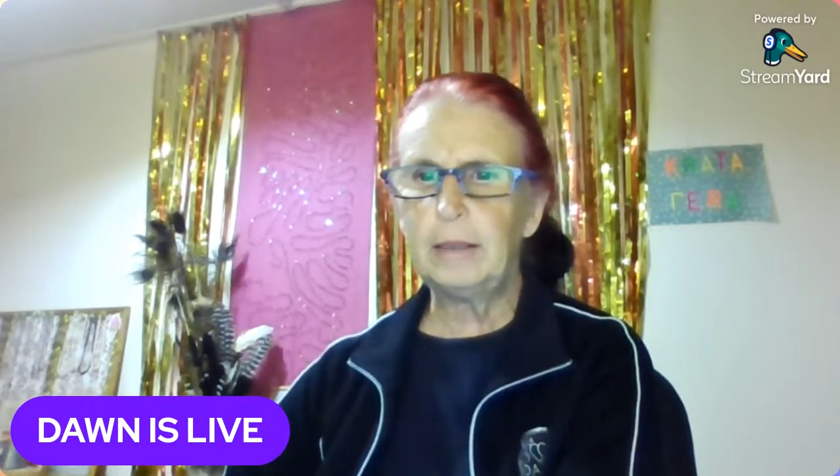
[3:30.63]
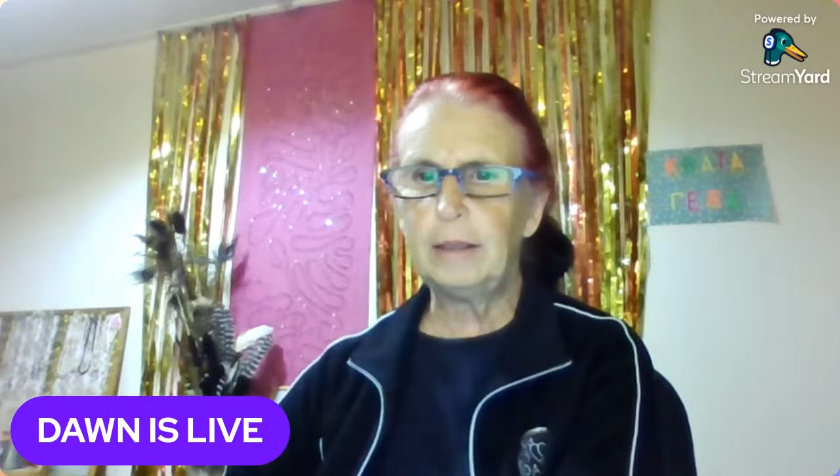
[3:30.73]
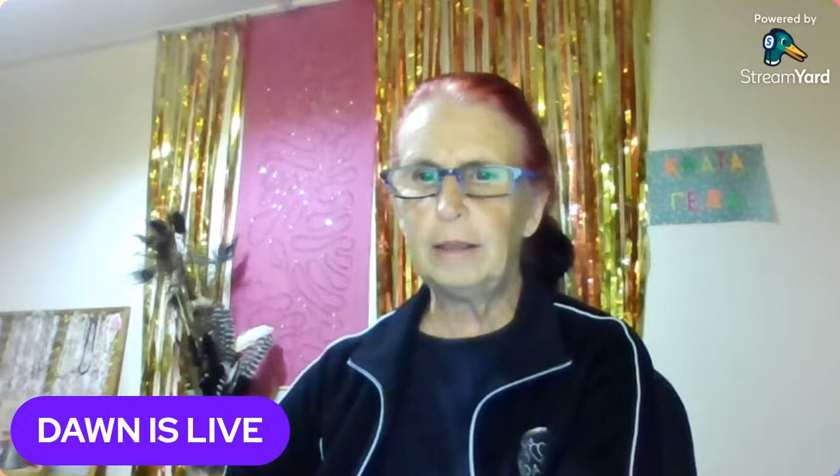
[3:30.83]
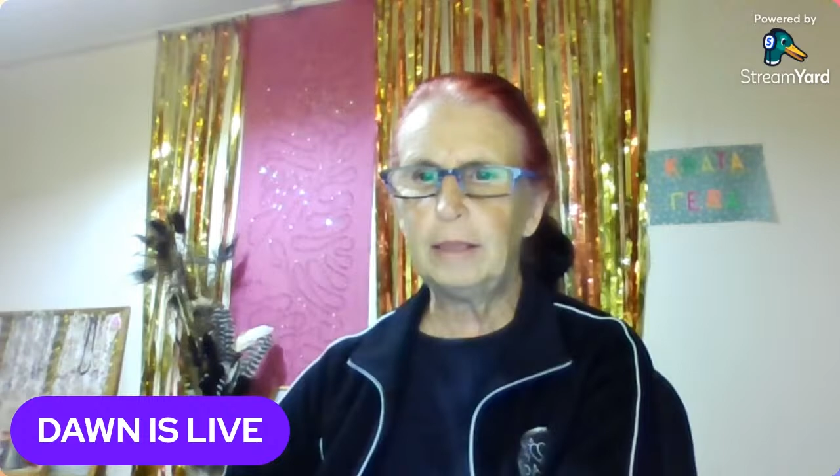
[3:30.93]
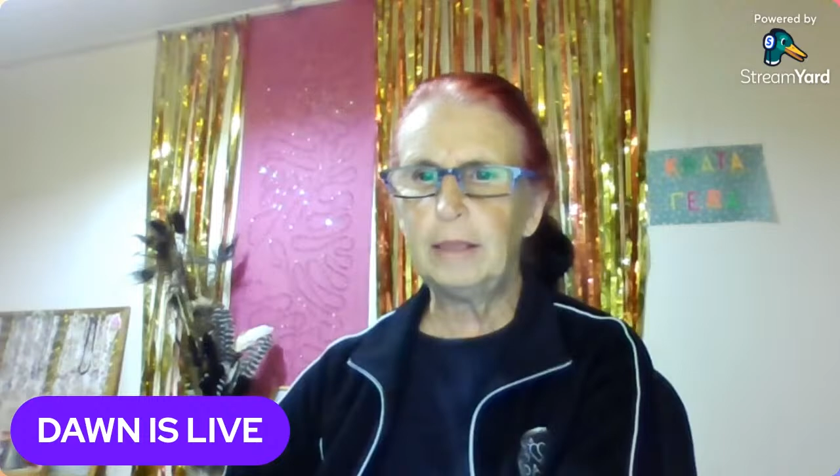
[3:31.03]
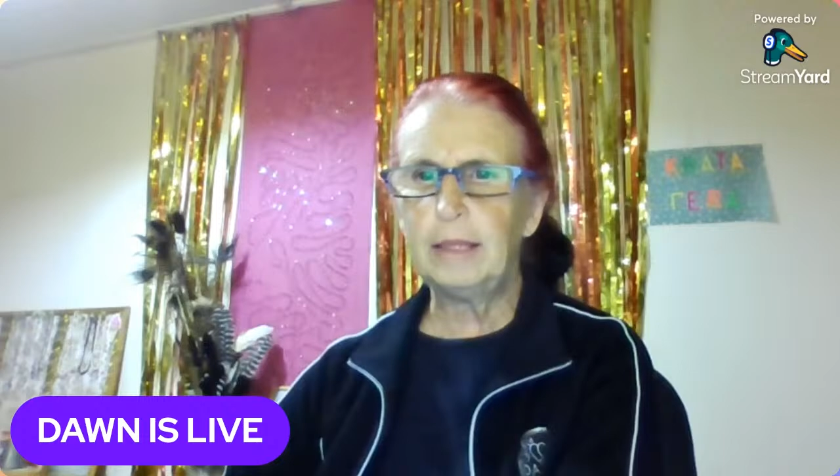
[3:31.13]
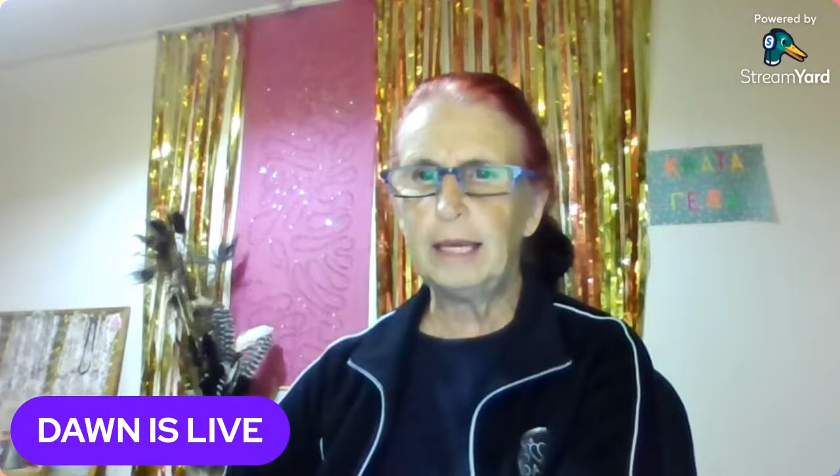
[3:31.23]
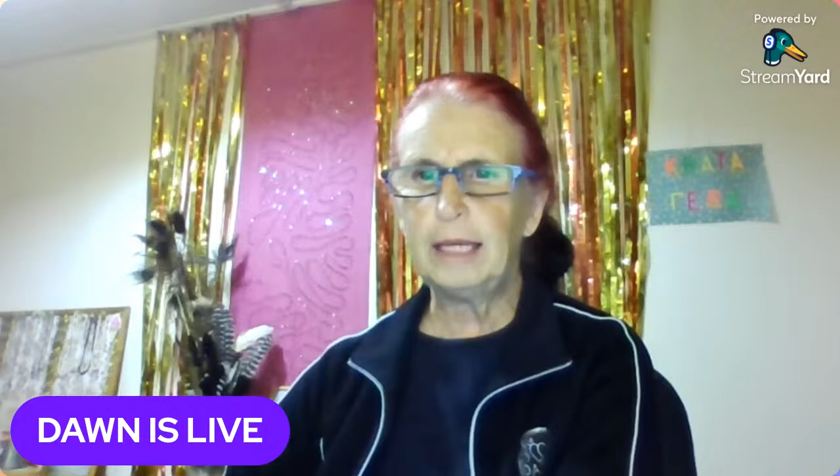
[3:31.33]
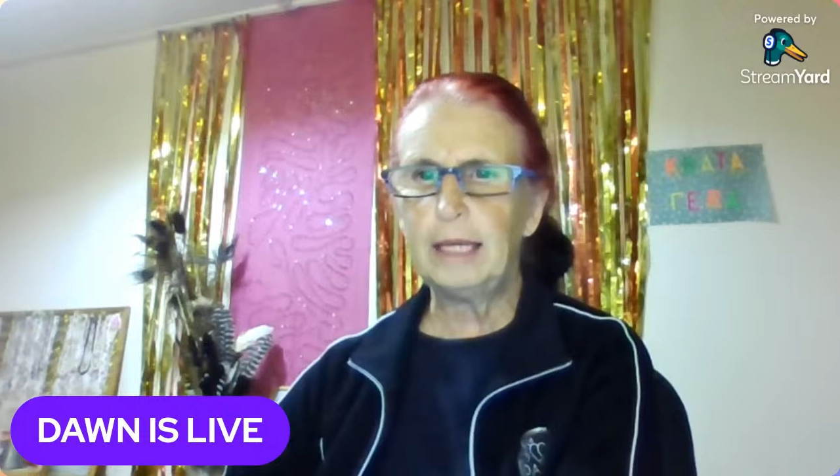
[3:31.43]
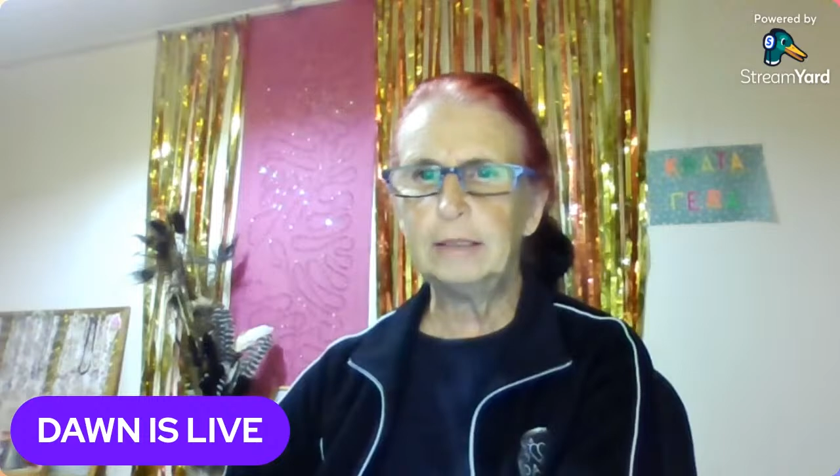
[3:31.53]

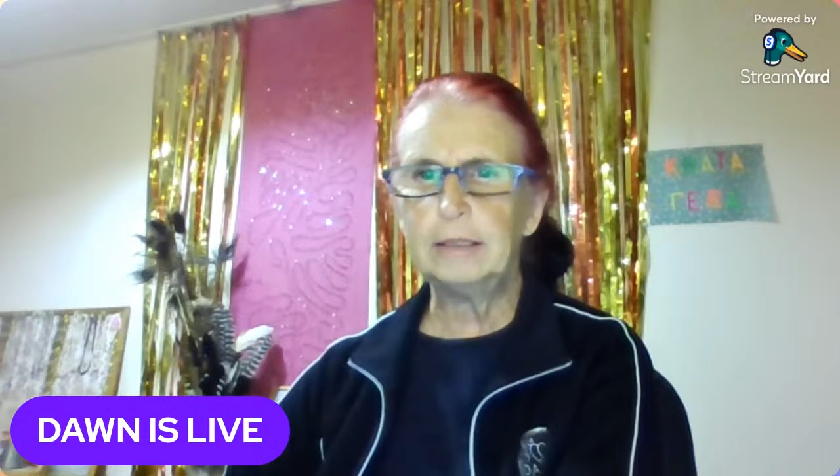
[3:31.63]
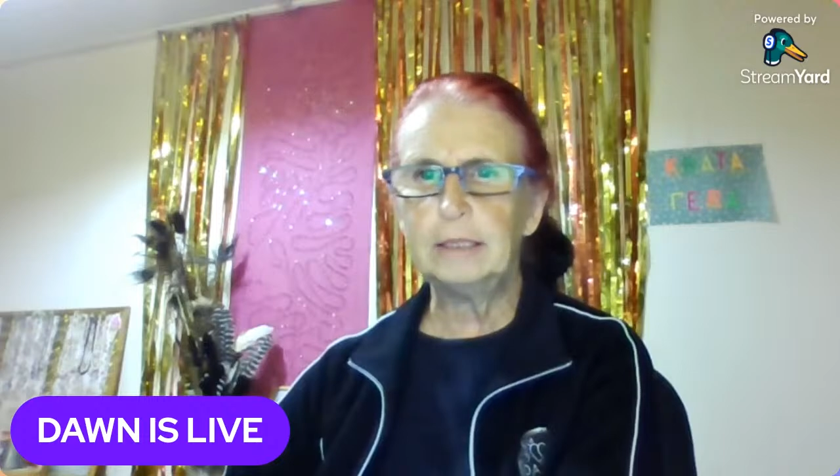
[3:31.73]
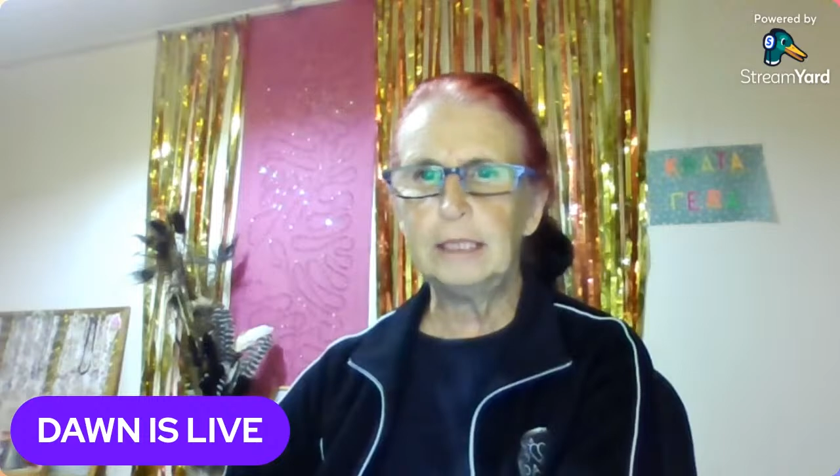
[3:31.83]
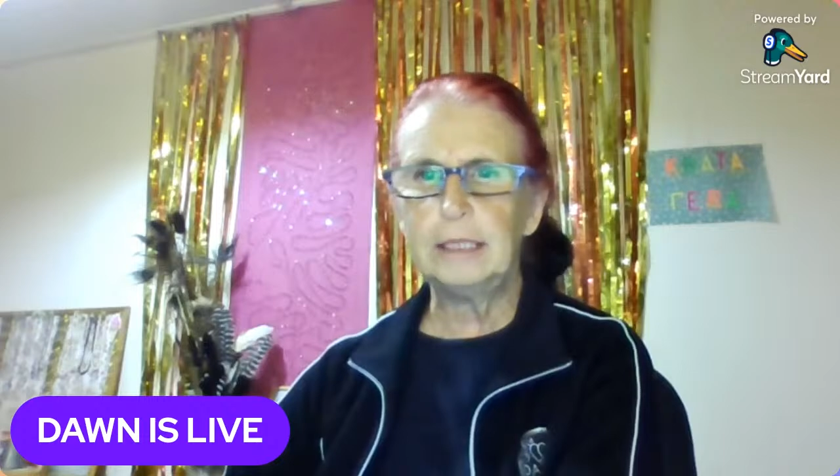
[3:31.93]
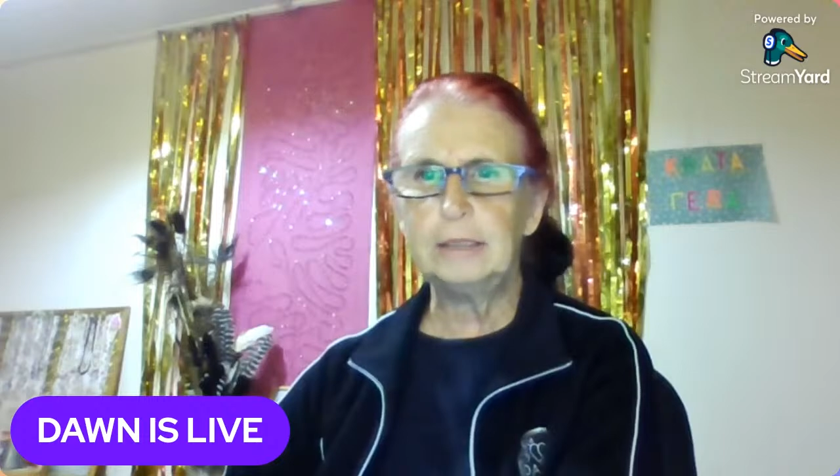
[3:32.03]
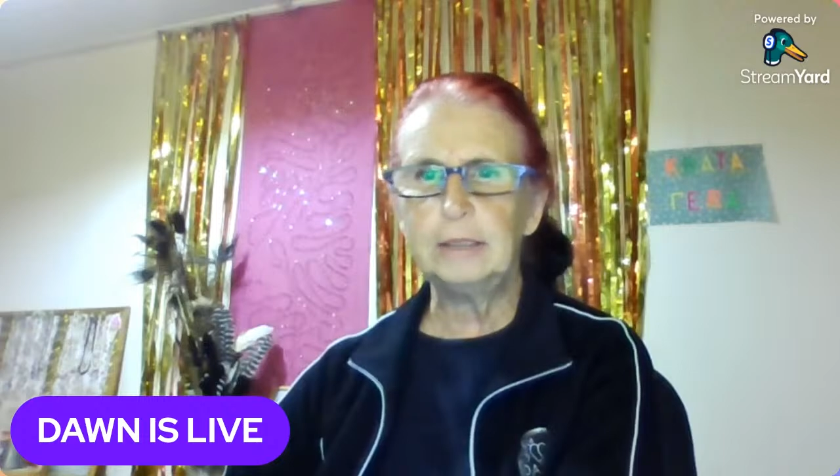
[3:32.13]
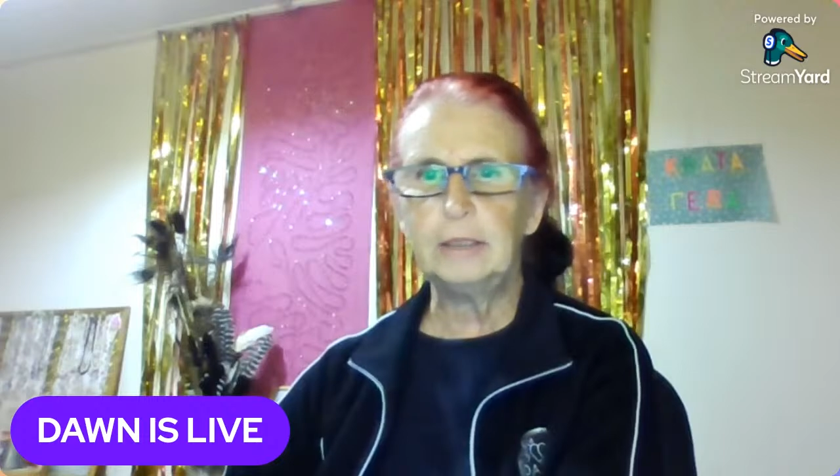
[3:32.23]
that. Let's do